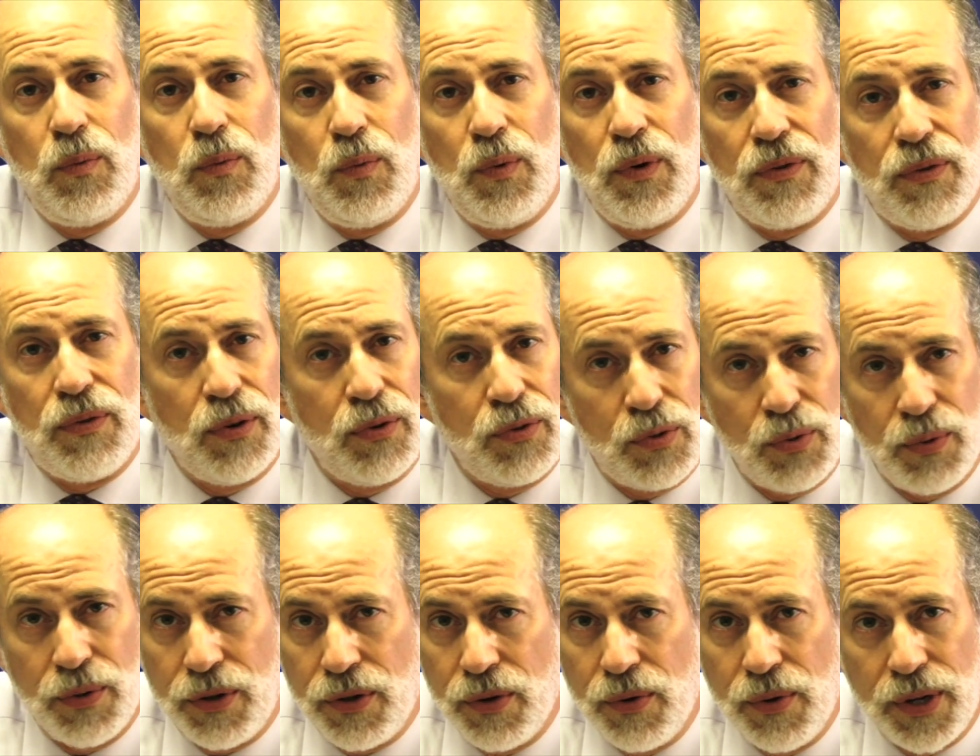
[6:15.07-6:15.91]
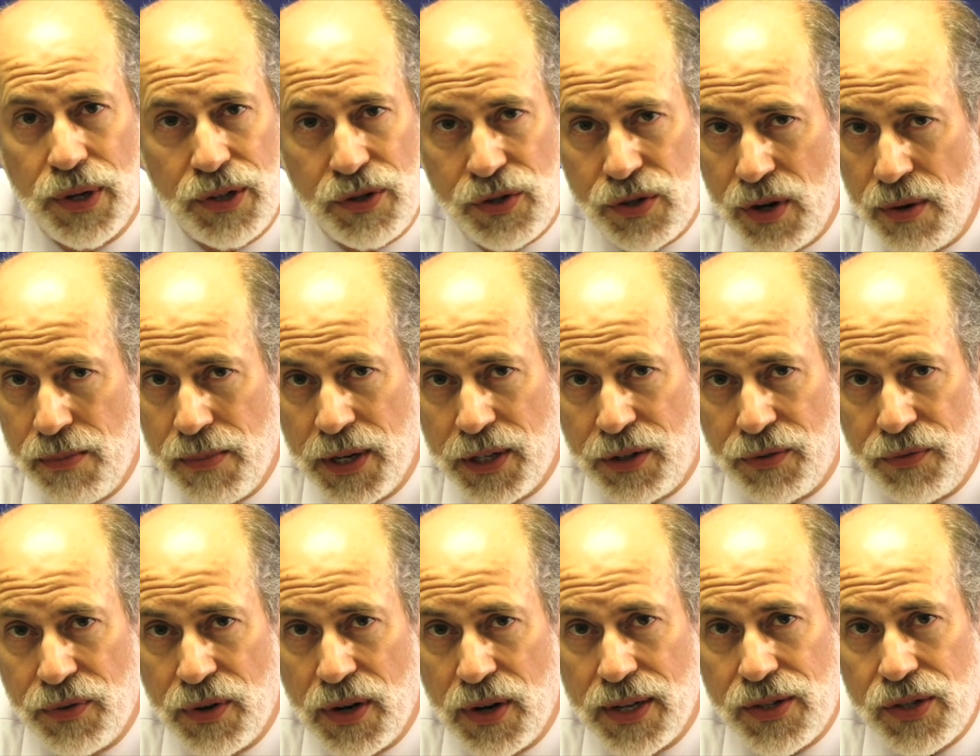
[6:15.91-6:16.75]
with those who are doing so much
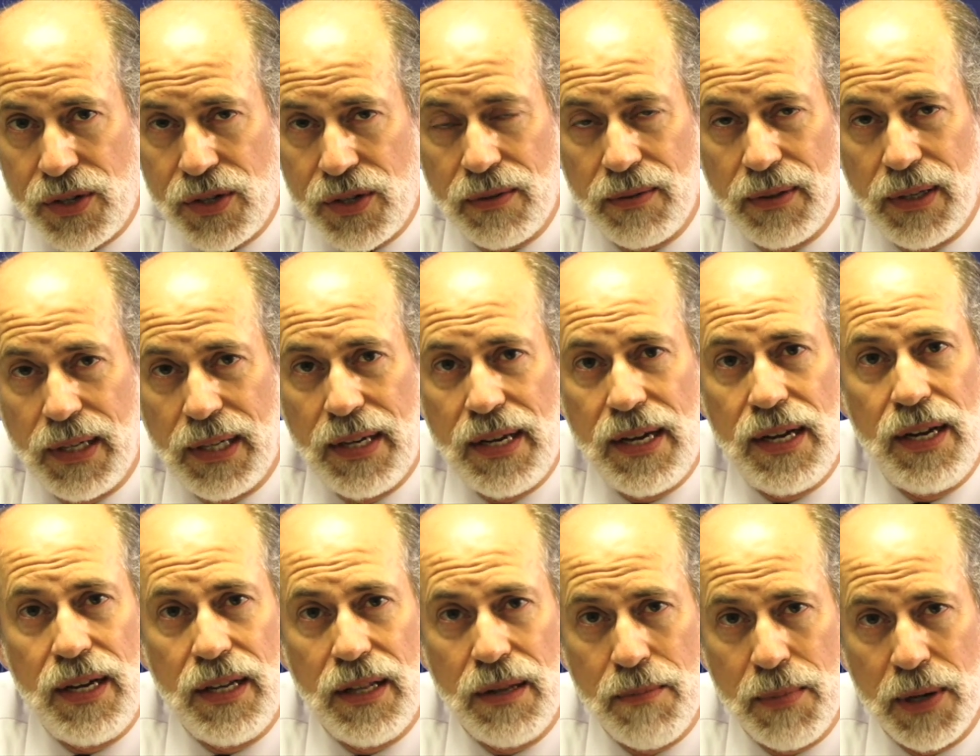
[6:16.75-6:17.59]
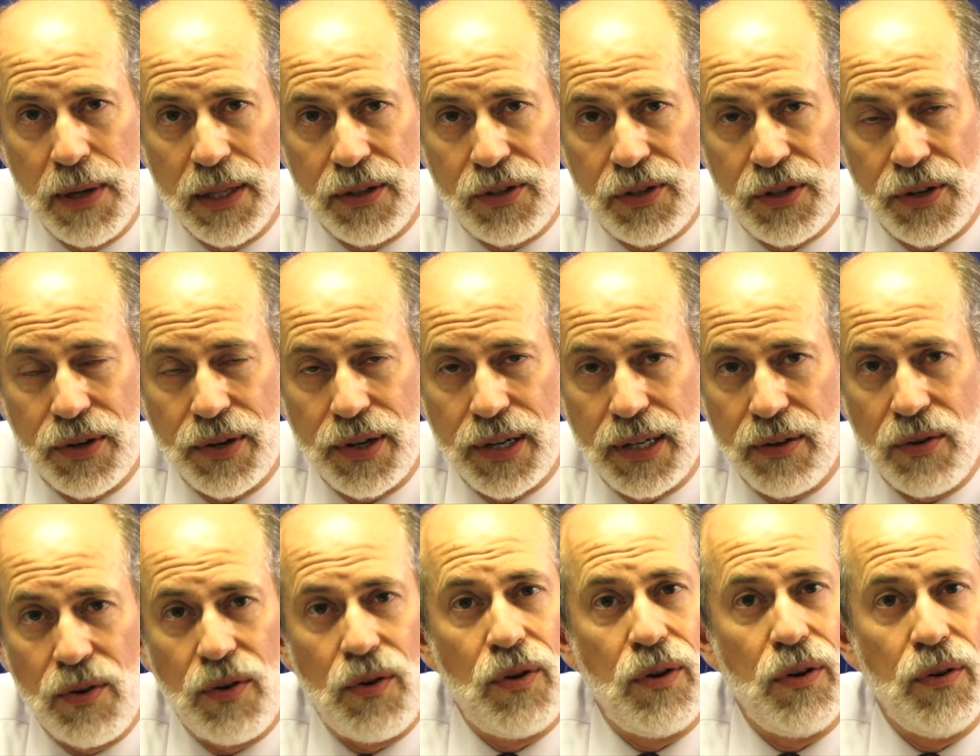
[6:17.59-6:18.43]
for us in the military
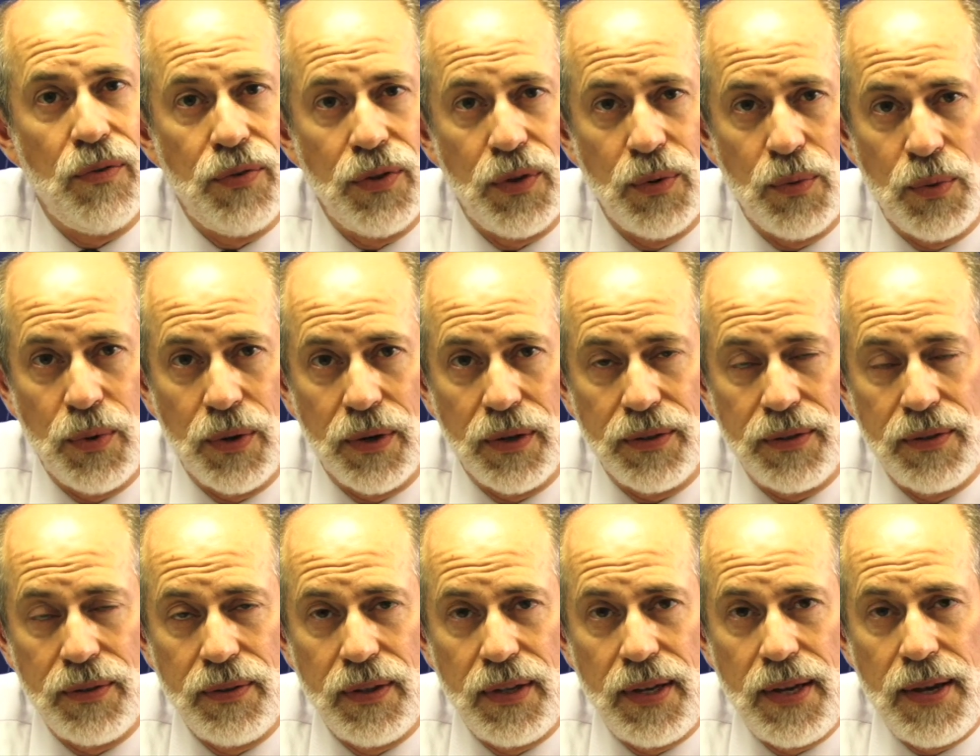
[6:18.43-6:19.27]
all over the world.